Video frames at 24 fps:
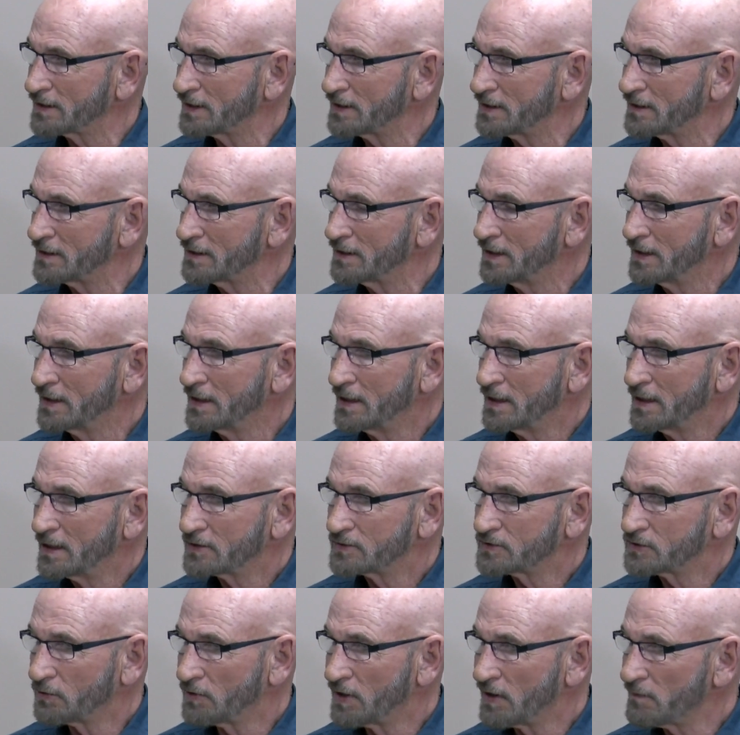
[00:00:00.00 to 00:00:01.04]
And
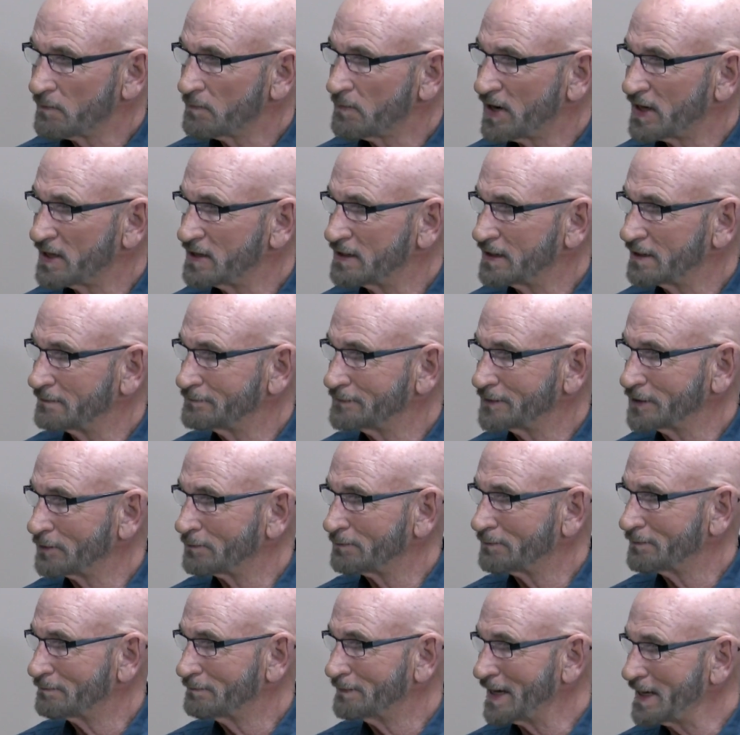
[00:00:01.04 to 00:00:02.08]
so everybody, you
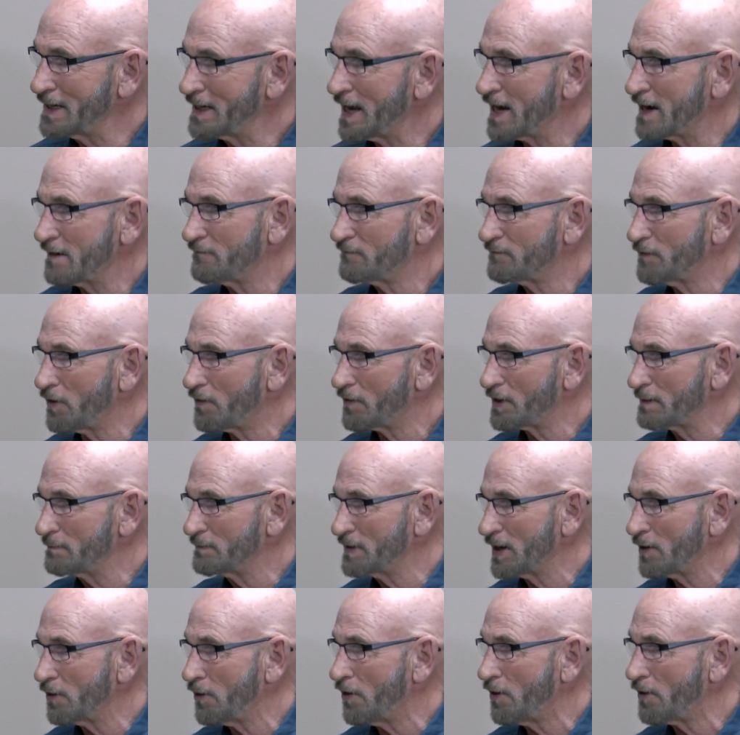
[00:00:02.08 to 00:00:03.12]
know, may not have already
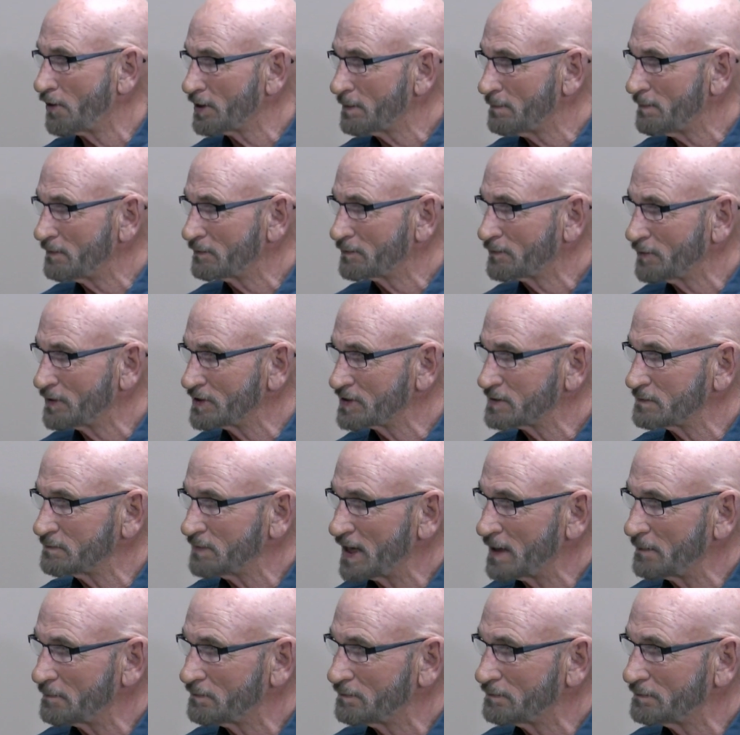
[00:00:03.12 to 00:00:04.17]
been on the Quincy
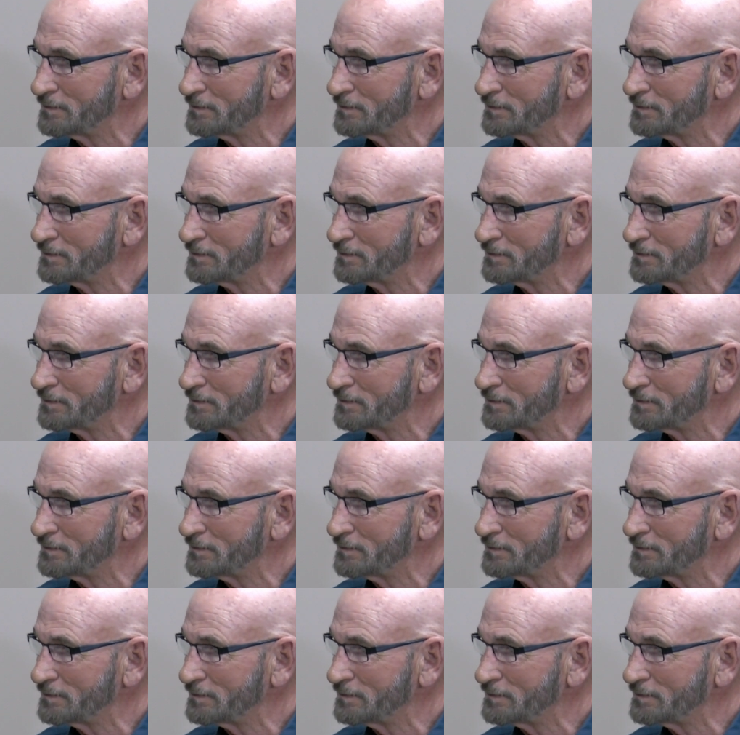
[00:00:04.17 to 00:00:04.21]
Bay